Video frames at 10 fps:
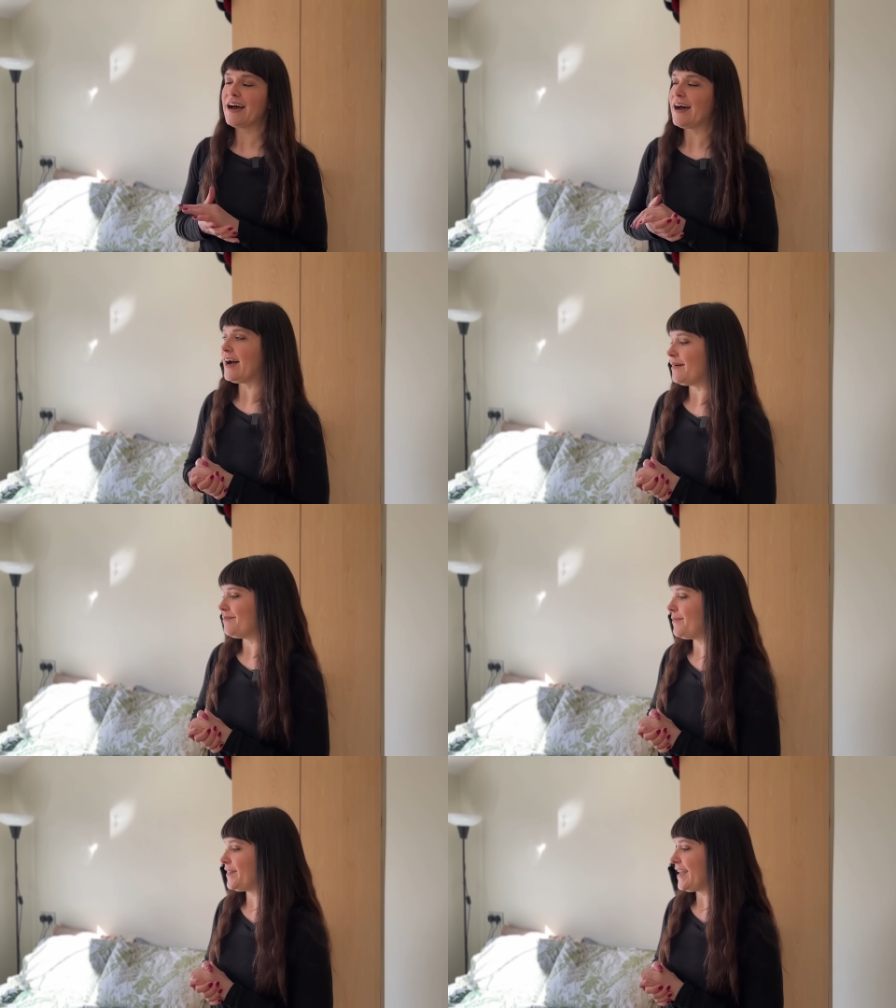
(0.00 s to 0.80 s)

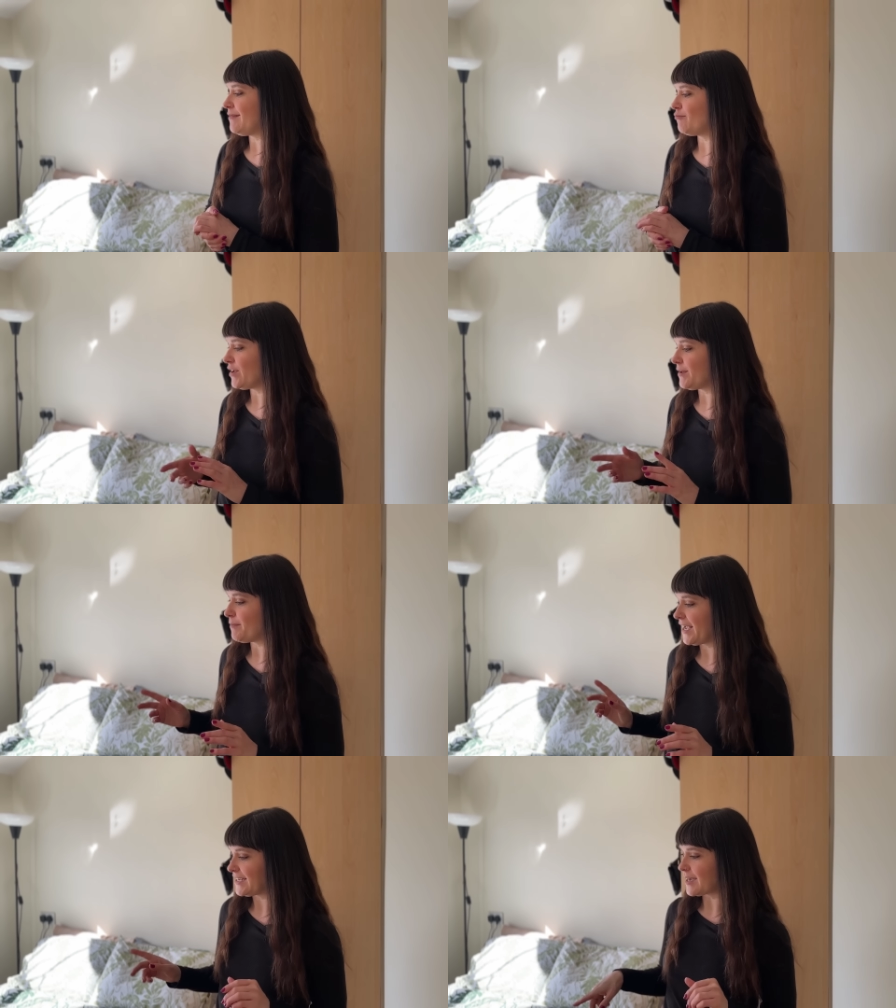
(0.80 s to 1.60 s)
But then we
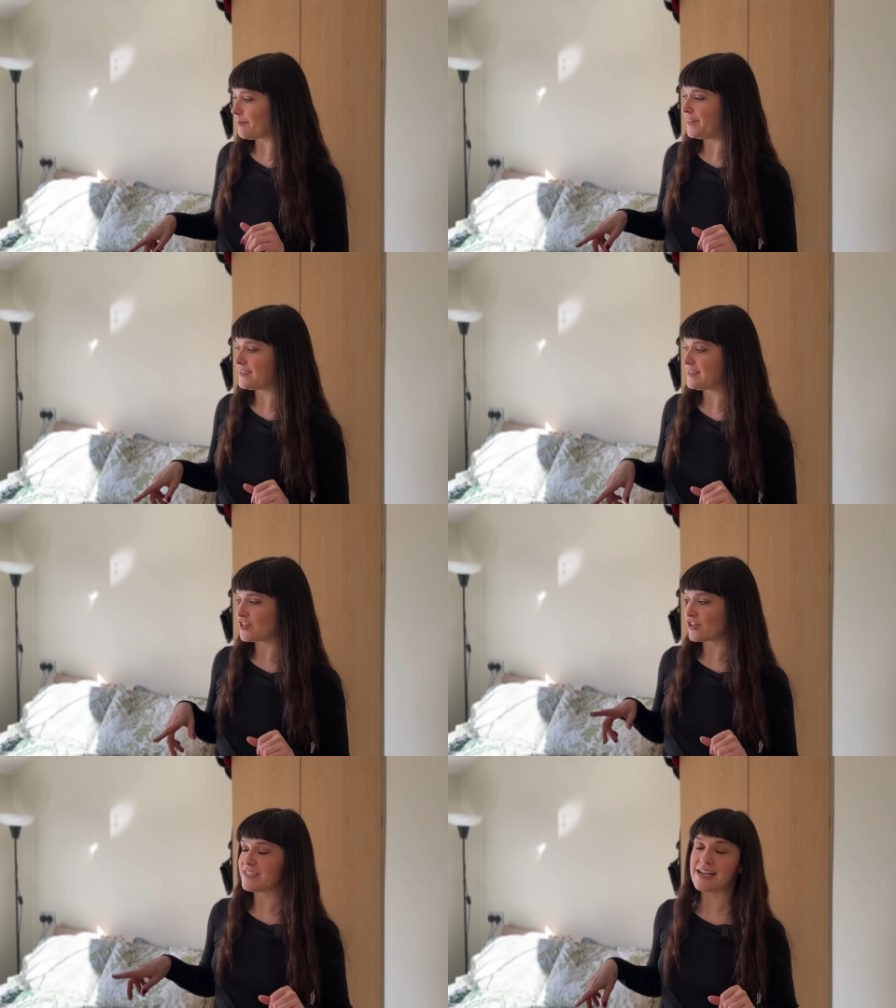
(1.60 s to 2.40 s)
picked up, this is
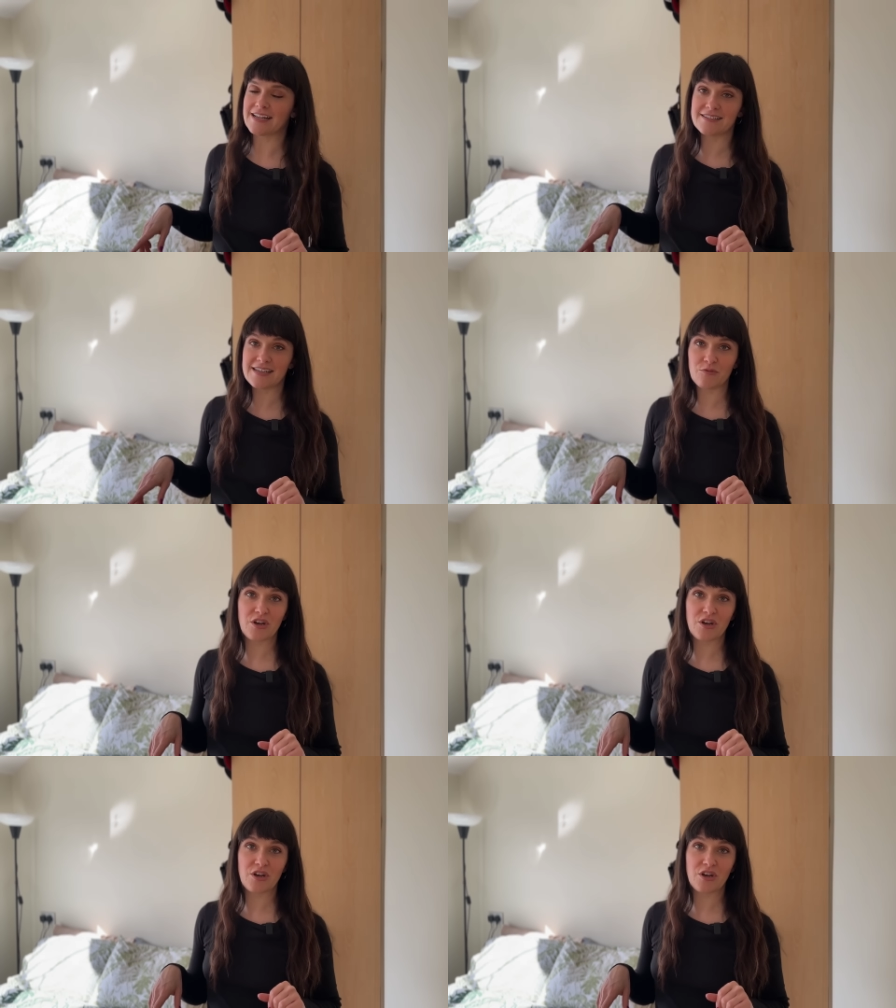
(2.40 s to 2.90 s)
our second set.